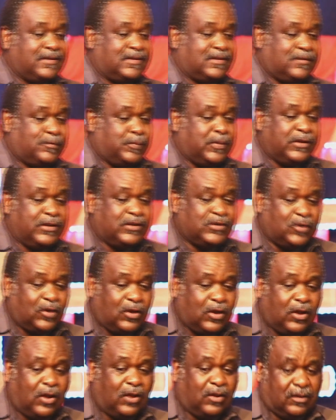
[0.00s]
spiritual
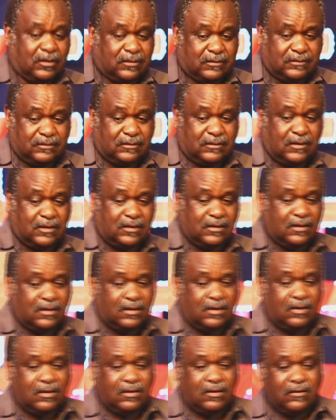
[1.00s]
goal
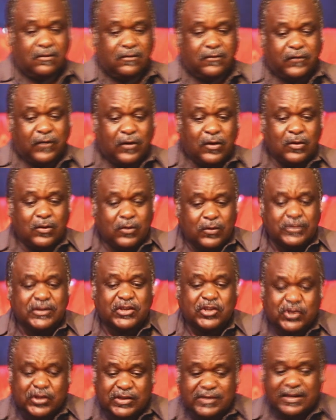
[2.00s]
for good
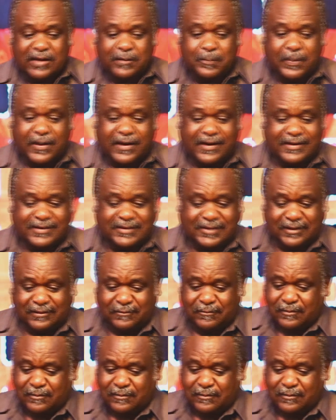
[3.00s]
Christian parenting